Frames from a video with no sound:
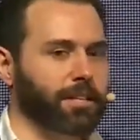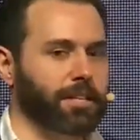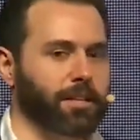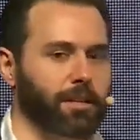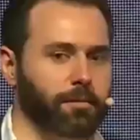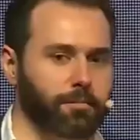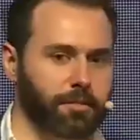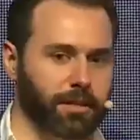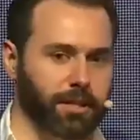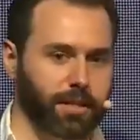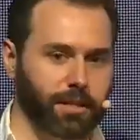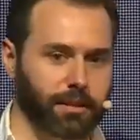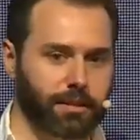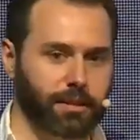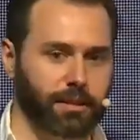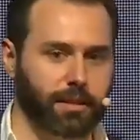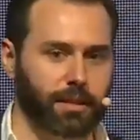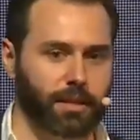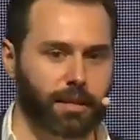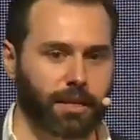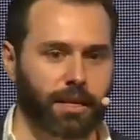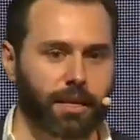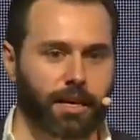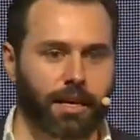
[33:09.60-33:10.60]
company.
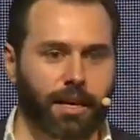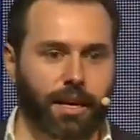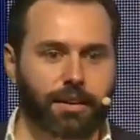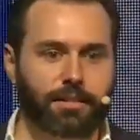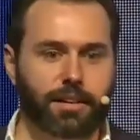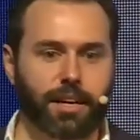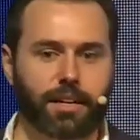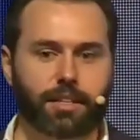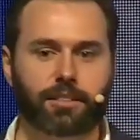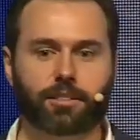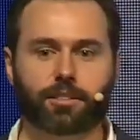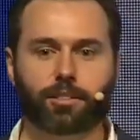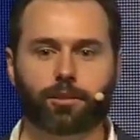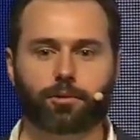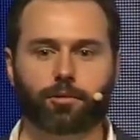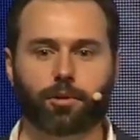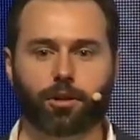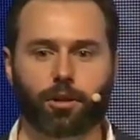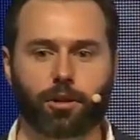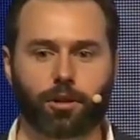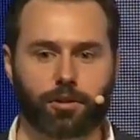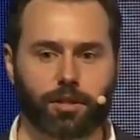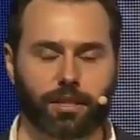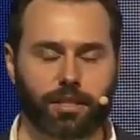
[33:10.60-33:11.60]
And that is the
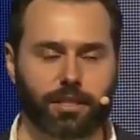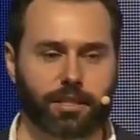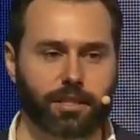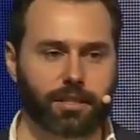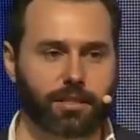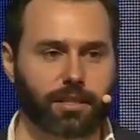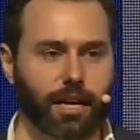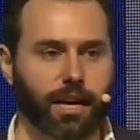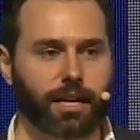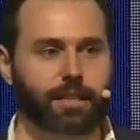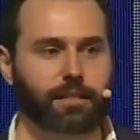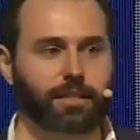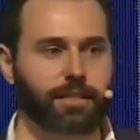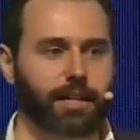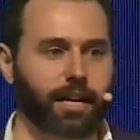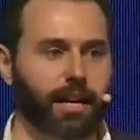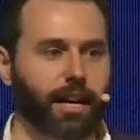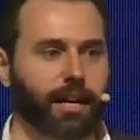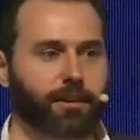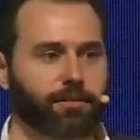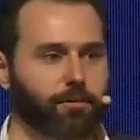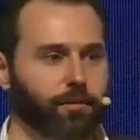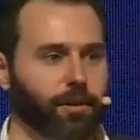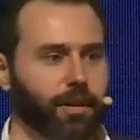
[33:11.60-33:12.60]
row that is exactly
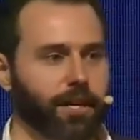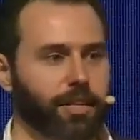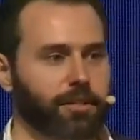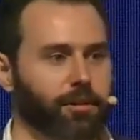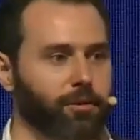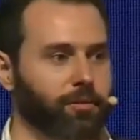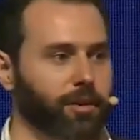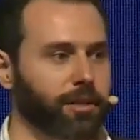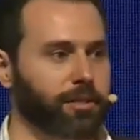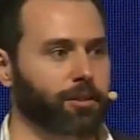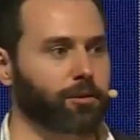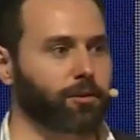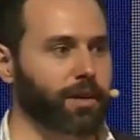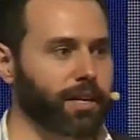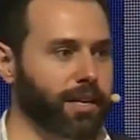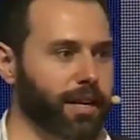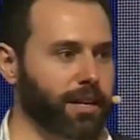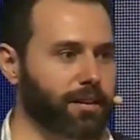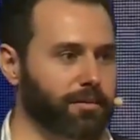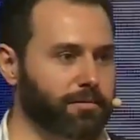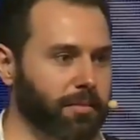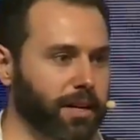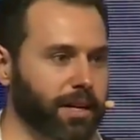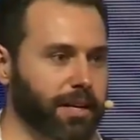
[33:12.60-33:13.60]
halfway to when you run
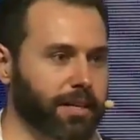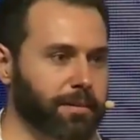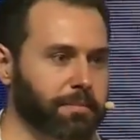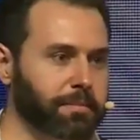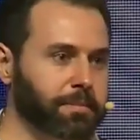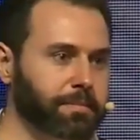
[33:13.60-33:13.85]
out of money.